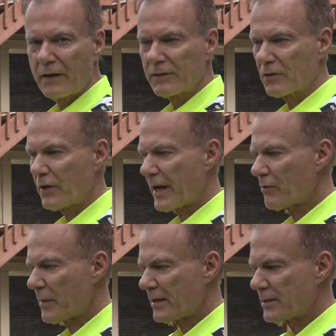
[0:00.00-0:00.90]
So
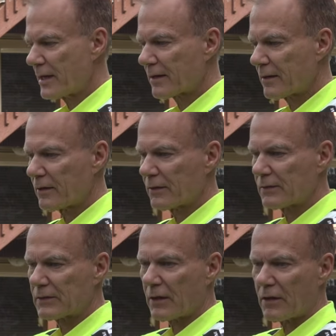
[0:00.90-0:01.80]
now my deck
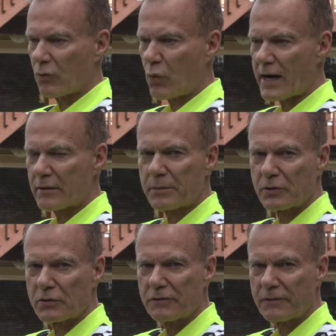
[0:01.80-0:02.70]
is
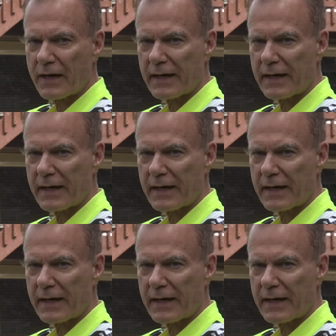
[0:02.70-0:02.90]
waterproof.